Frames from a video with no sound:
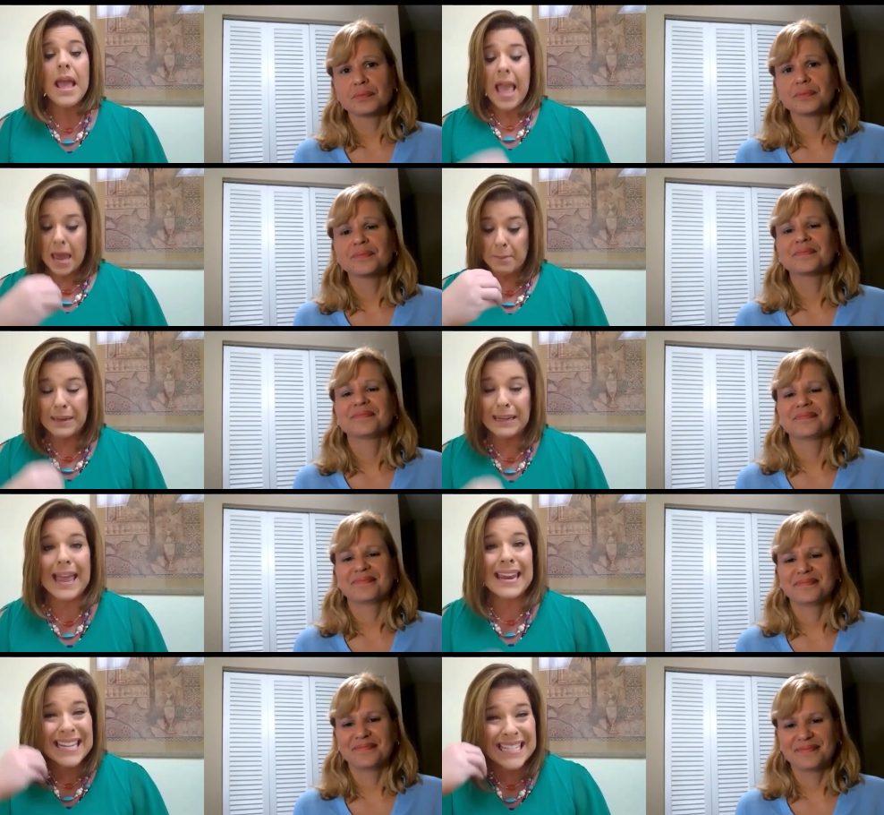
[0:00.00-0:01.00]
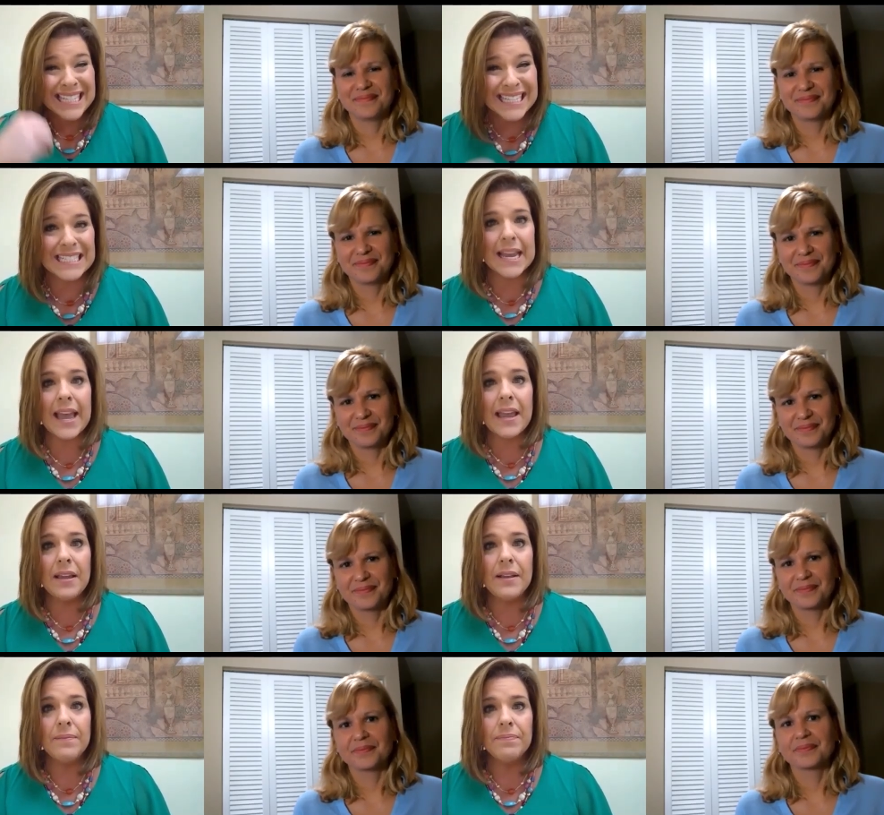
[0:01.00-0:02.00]
Speaker 1: and planning today,
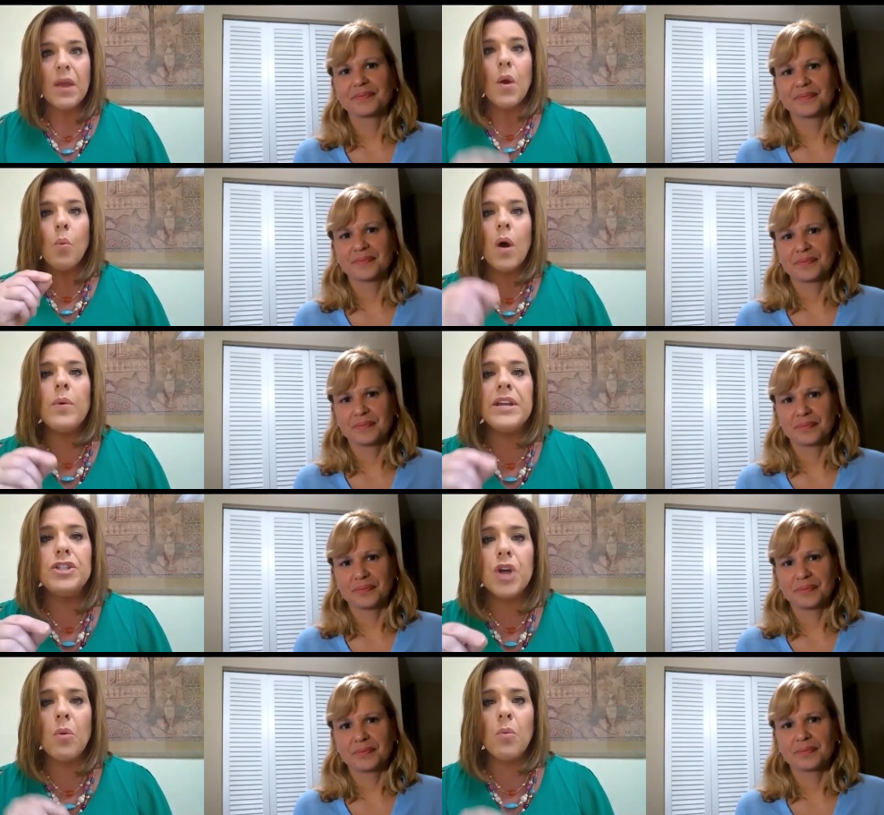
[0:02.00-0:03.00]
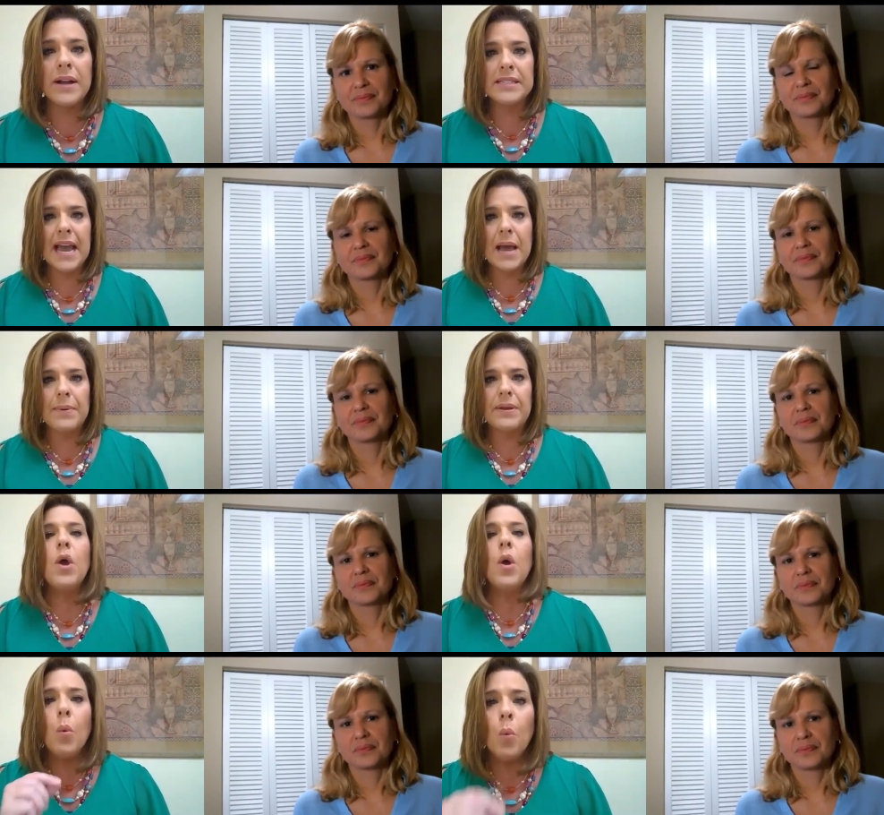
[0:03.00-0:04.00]
what we don't want to happen
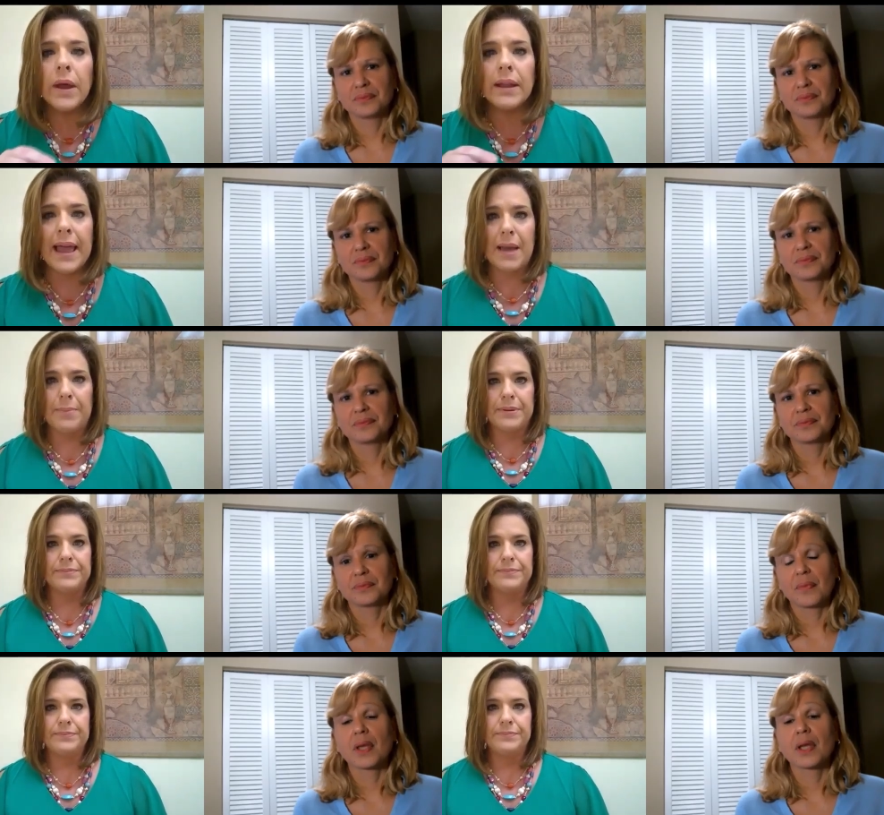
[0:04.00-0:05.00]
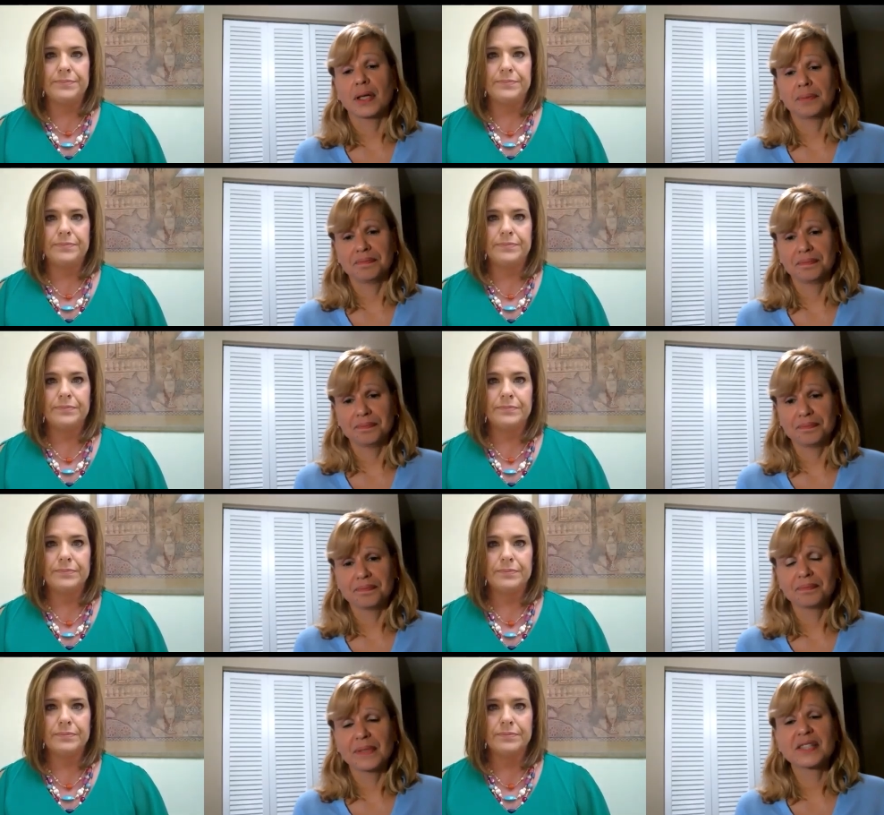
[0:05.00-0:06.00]
will happen.
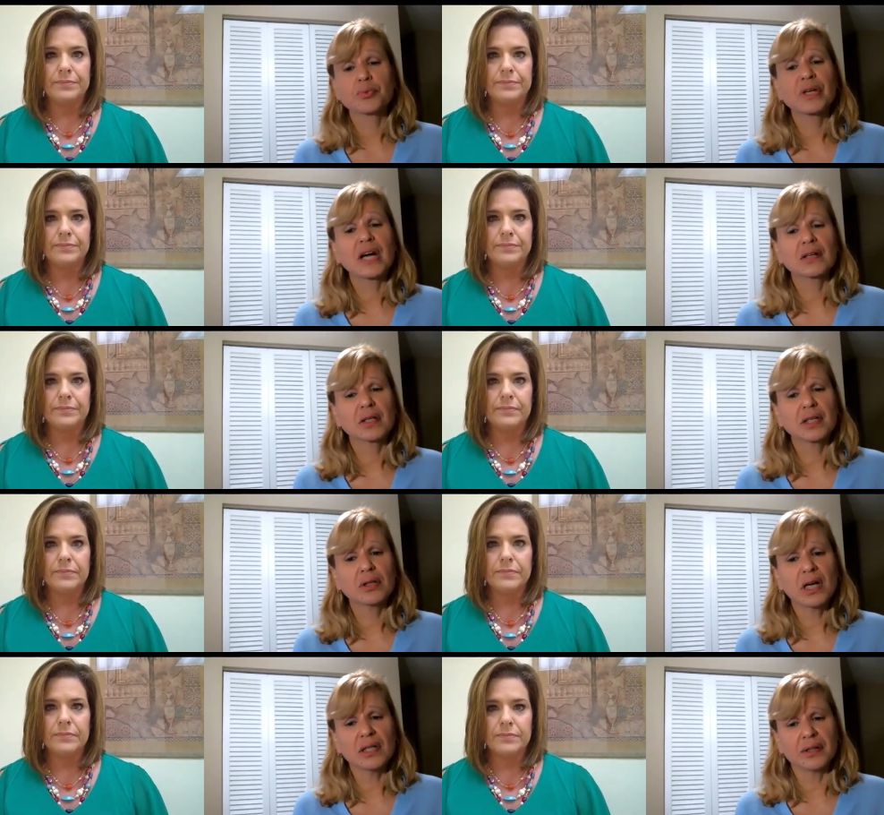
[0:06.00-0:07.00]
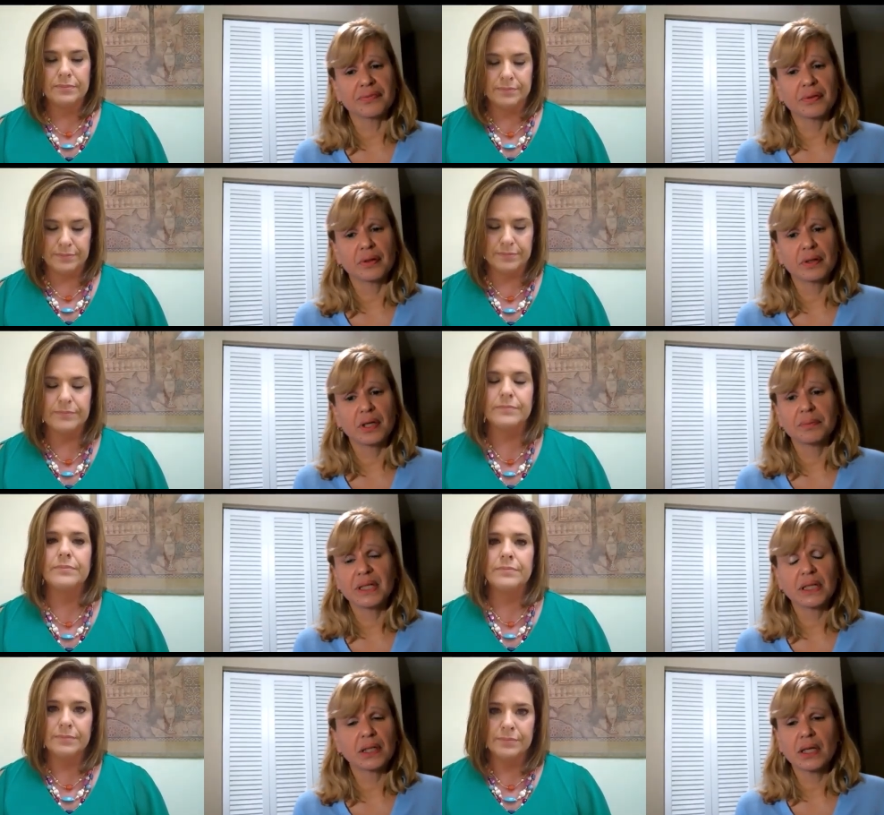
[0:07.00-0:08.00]
Speaker 2: It's a reality of life. I
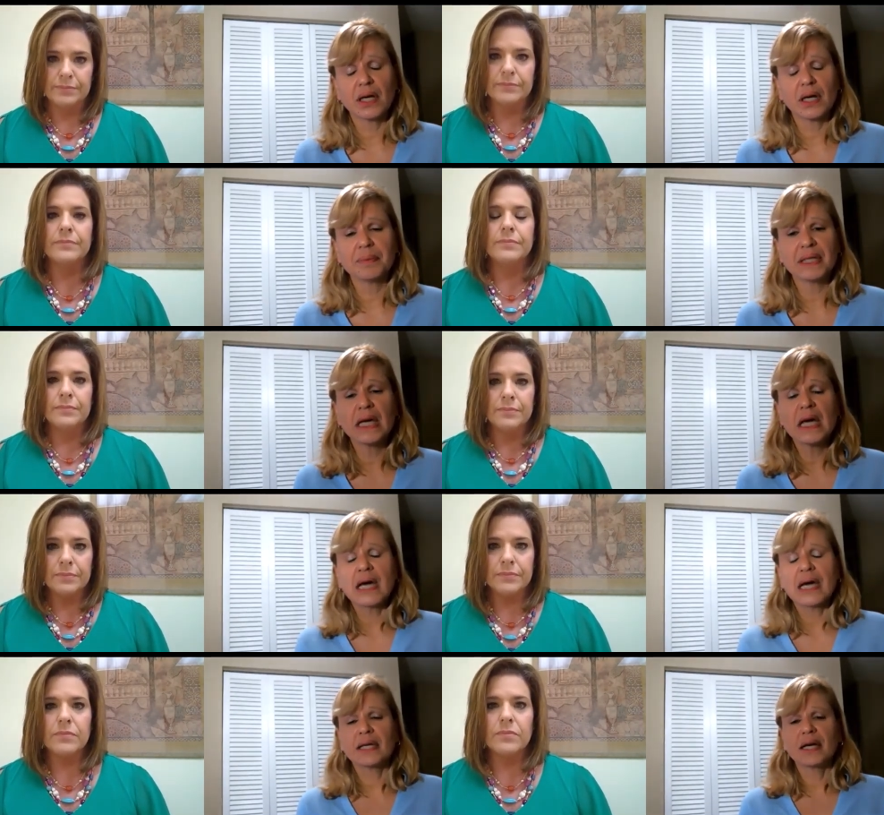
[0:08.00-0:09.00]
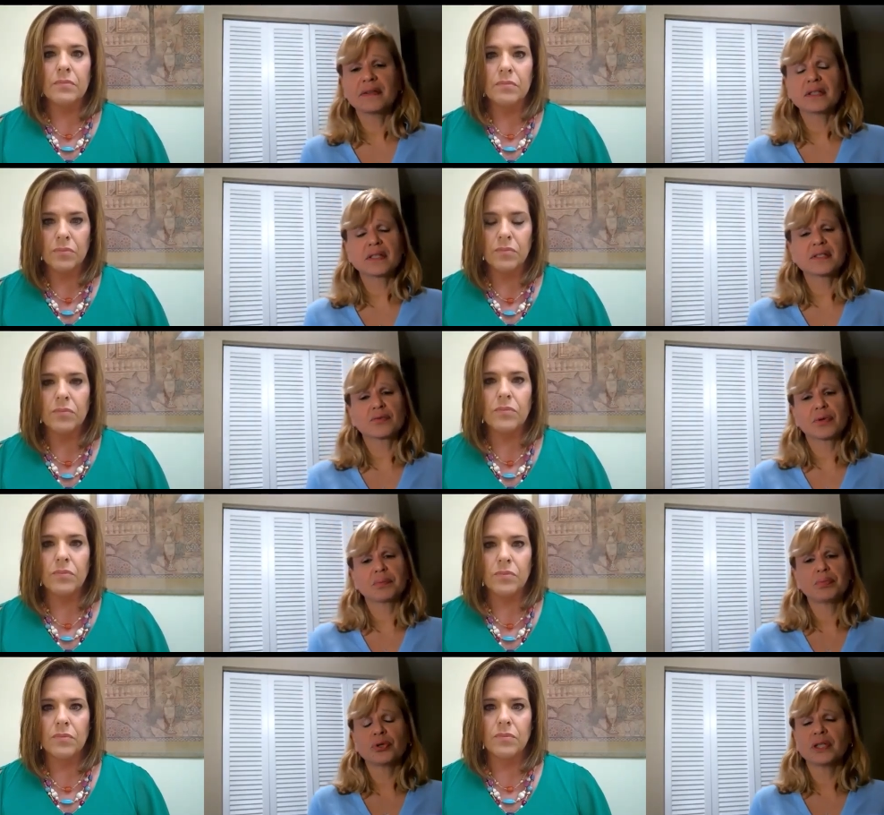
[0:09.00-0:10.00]
mean, I mean, and I think that's a great
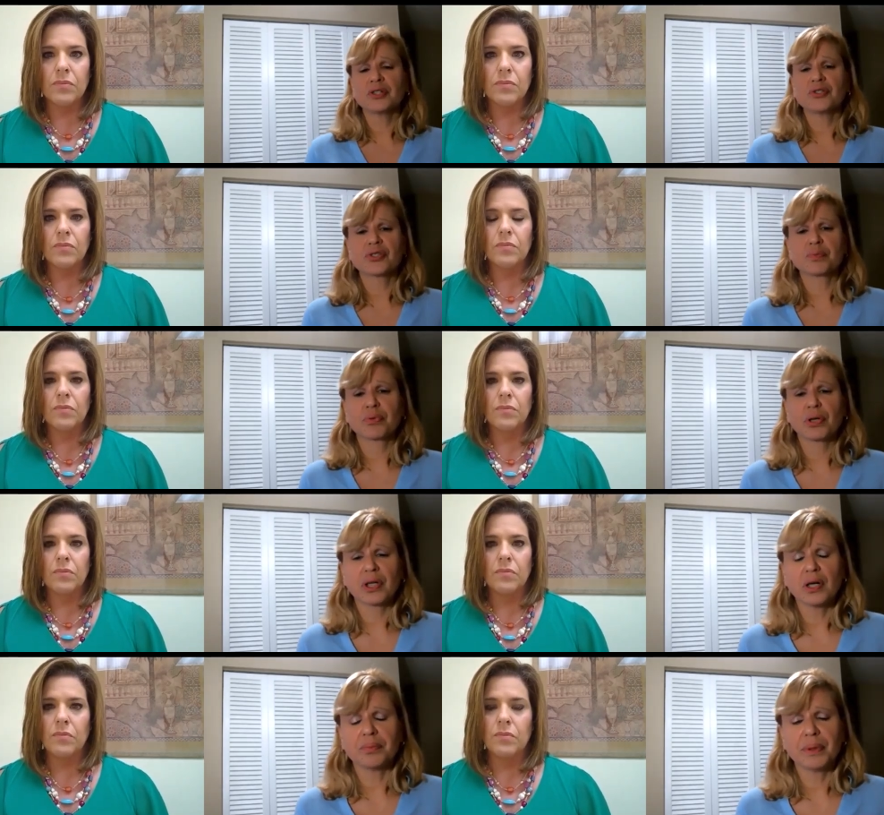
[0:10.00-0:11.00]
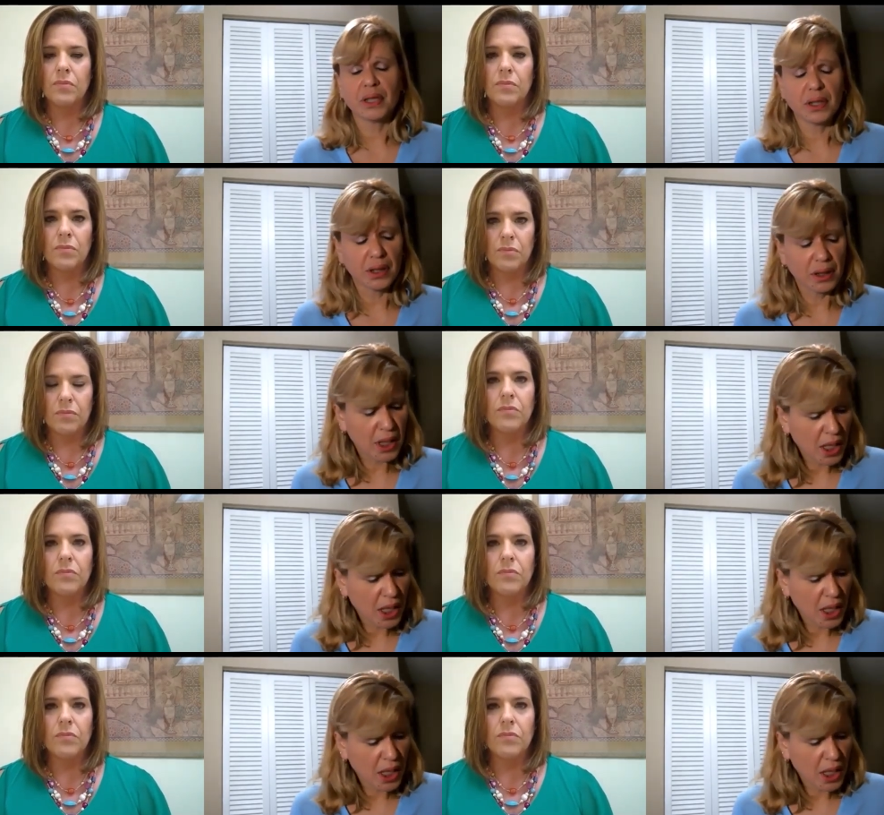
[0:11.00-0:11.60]
point that you just brought up, uh,